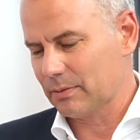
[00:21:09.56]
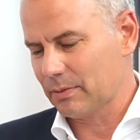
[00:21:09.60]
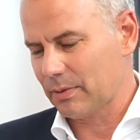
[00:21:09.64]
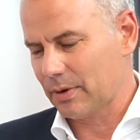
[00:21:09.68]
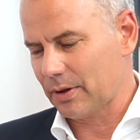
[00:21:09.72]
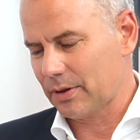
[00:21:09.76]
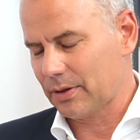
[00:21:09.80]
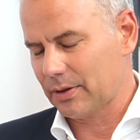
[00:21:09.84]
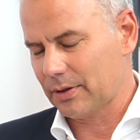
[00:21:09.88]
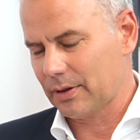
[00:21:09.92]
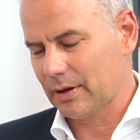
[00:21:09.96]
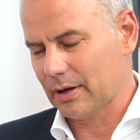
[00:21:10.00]

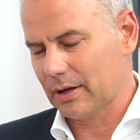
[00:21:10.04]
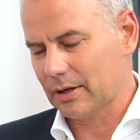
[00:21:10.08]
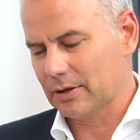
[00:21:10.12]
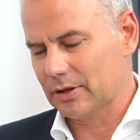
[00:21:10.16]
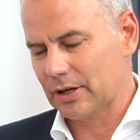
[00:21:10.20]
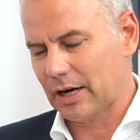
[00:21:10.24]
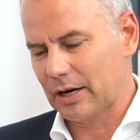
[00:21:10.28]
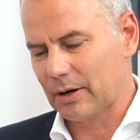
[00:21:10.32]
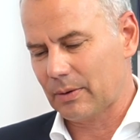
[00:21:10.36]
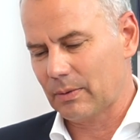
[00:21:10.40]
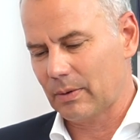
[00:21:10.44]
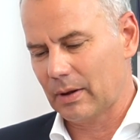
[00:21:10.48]
with uh,
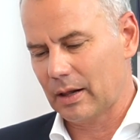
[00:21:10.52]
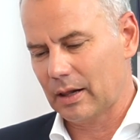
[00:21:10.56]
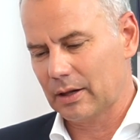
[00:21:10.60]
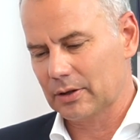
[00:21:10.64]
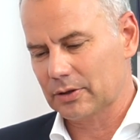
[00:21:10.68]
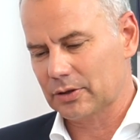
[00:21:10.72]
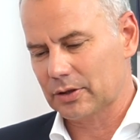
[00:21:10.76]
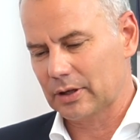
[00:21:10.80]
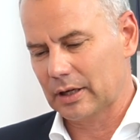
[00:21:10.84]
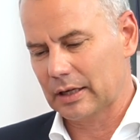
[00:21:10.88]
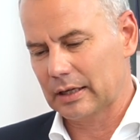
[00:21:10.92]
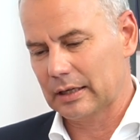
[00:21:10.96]
Jack
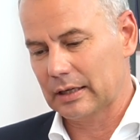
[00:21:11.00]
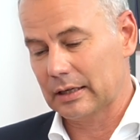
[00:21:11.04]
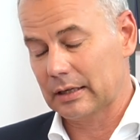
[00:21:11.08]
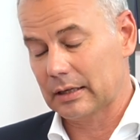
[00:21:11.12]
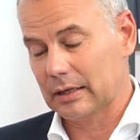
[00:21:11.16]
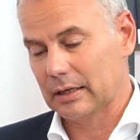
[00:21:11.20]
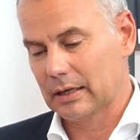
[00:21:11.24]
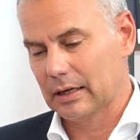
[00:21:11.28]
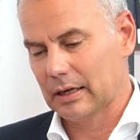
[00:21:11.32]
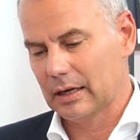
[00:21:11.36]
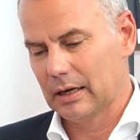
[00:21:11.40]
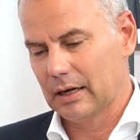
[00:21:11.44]
Welch and
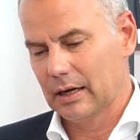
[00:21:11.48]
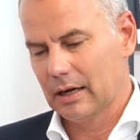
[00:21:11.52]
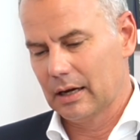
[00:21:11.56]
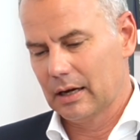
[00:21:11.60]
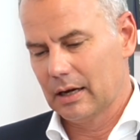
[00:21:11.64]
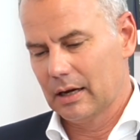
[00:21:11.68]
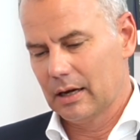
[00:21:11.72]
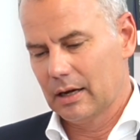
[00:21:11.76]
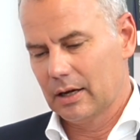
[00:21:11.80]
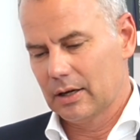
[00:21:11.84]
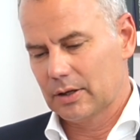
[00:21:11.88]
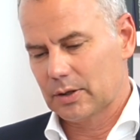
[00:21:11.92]

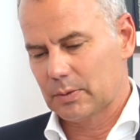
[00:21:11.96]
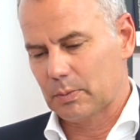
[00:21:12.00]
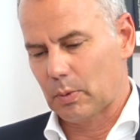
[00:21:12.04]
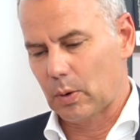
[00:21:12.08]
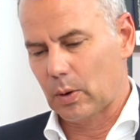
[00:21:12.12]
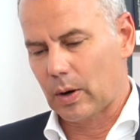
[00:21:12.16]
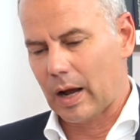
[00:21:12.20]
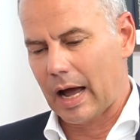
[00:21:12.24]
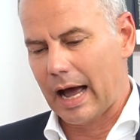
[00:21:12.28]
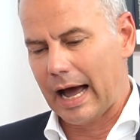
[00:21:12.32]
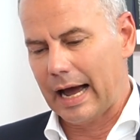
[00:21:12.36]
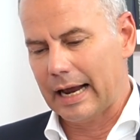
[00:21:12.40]

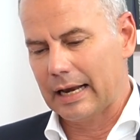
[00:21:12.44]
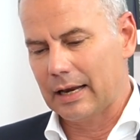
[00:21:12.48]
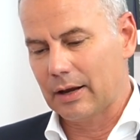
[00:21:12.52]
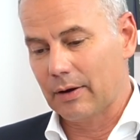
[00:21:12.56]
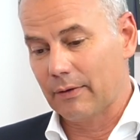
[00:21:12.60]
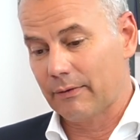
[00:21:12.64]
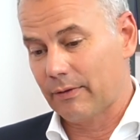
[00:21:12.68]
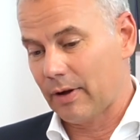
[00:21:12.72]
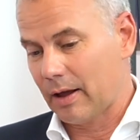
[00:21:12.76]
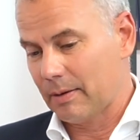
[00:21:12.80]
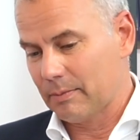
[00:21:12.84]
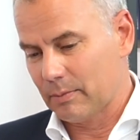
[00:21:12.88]
spoke highly
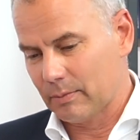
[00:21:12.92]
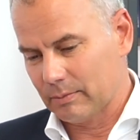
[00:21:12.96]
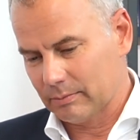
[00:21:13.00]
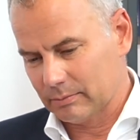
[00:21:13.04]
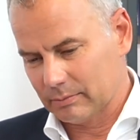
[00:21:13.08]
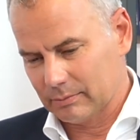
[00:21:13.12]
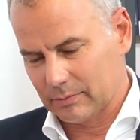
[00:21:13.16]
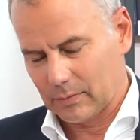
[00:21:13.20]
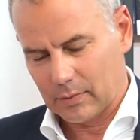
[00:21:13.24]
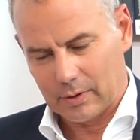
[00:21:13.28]
of him,